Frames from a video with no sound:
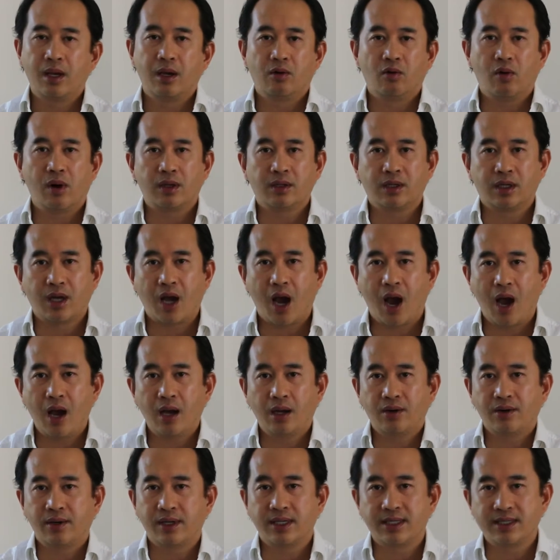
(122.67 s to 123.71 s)
Well, the
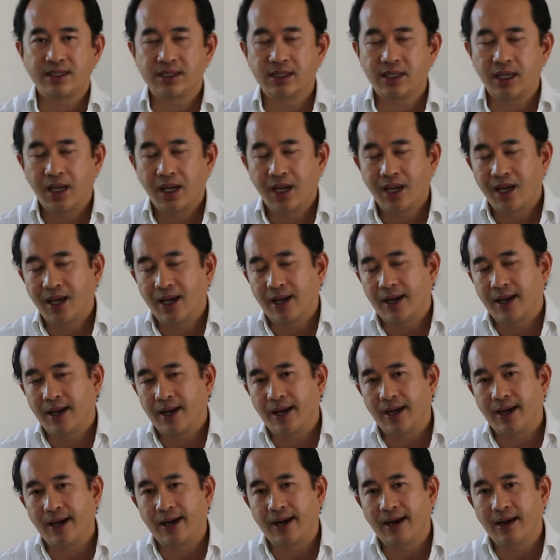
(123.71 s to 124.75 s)
Congress
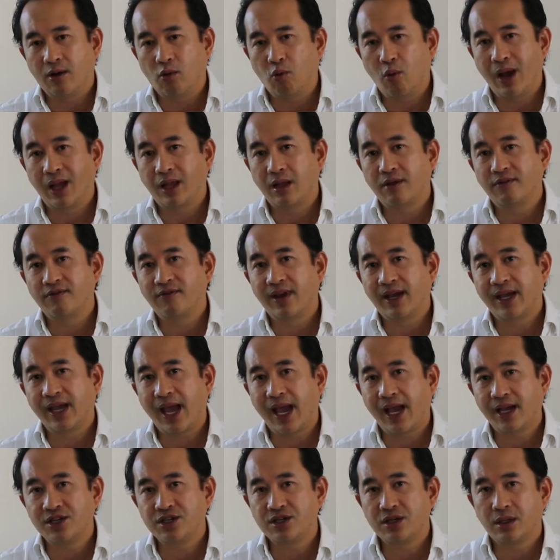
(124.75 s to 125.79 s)
went on
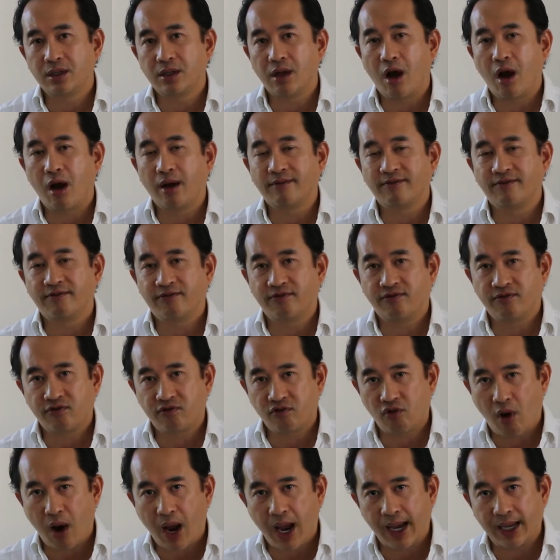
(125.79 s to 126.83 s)
vacation on
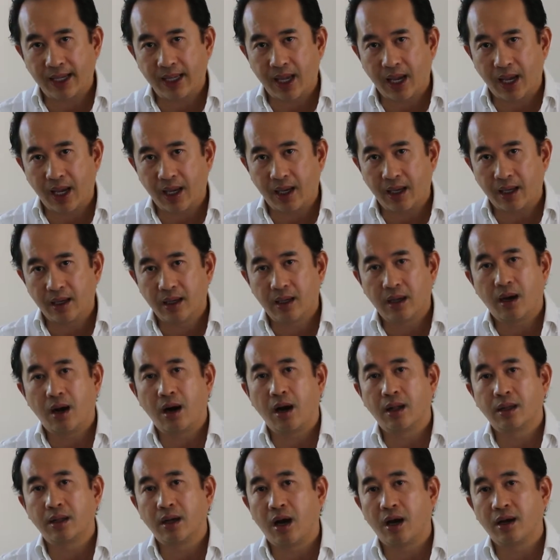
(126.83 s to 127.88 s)
Friday,
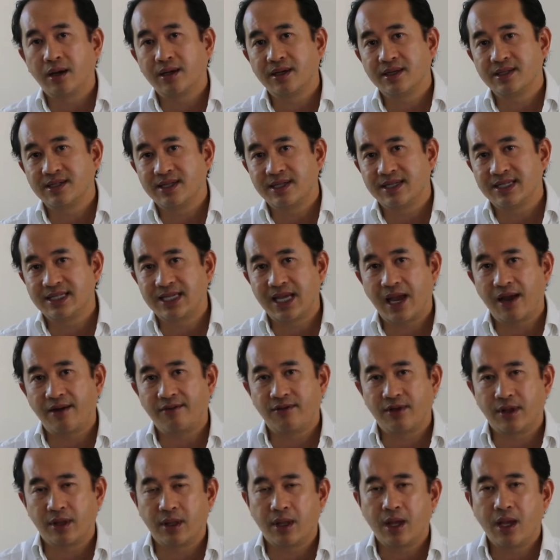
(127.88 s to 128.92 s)
on August the
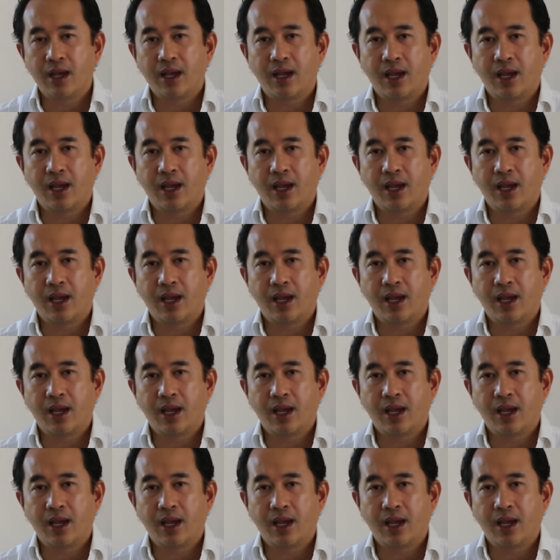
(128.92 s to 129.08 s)
7th,